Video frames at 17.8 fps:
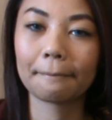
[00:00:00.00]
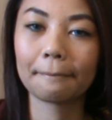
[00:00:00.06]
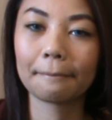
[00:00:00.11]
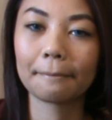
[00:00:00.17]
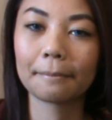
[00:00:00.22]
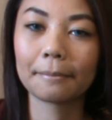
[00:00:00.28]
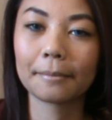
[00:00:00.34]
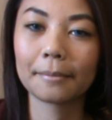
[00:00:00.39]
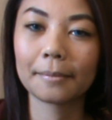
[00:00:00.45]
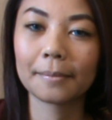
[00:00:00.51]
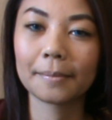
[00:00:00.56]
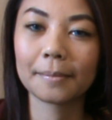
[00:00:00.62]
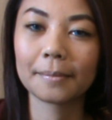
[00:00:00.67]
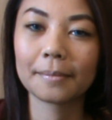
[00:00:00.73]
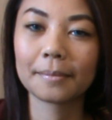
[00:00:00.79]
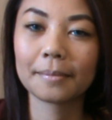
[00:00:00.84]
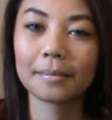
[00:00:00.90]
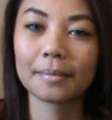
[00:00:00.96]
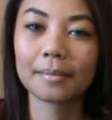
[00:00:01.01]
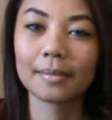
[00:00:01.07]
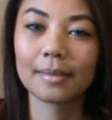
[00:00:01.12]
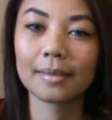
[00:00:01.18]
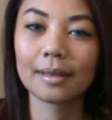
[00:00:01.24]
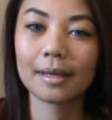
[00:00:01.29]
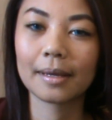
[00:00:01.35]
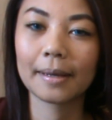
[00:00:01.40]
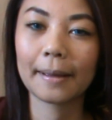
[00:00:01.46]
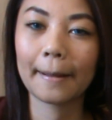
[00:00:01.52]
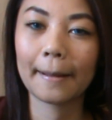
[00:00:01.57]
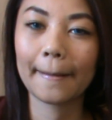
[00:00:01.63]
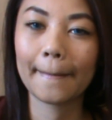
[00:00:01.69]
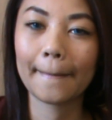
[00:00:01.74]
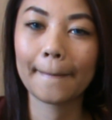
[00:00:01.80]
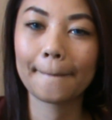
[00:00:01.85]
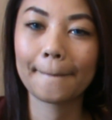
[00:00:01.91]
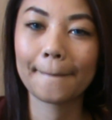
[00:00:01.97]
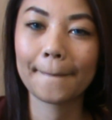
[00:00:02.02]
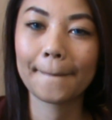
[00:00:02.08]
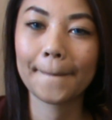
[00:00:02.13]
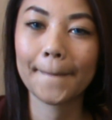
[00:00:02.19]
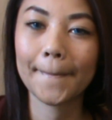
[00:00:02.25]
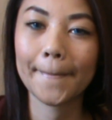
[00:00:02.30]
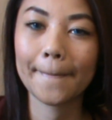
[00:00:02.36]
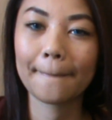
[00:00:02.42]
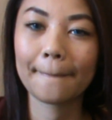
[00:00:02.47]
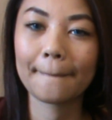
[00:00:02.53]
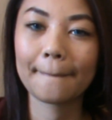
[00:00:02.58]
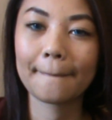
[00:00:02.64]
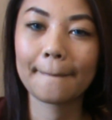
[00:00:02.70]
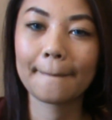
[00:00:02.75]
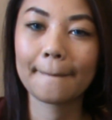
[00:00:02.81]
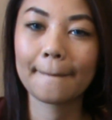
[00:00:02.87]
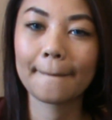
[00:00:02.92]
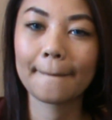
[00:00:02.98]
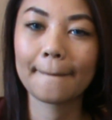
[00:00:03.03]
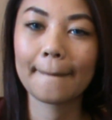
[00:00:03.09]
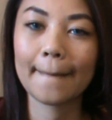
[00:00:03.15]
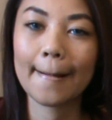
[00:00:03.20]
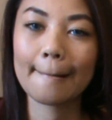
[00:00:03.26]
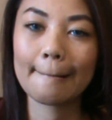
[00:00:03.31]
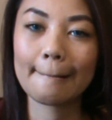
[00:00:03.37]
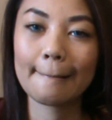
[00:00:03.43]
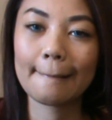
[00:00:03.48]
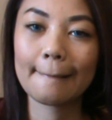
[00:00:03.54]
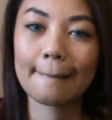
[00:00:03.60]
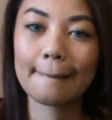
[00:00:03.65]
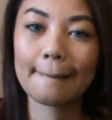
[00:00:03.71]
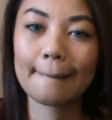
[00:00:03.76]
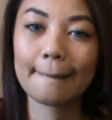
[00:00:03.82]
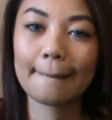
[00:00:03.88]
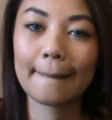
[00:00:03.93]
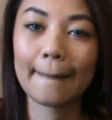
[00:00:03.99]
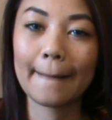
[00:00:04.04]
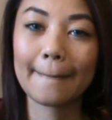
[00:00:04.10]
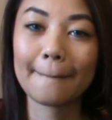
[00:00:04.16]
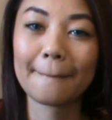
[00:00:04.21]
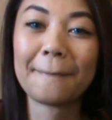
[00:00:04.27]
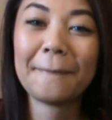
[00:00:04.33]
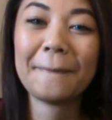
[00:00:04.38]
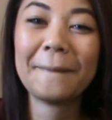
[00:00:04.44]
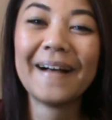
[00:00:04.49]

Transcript: (silent)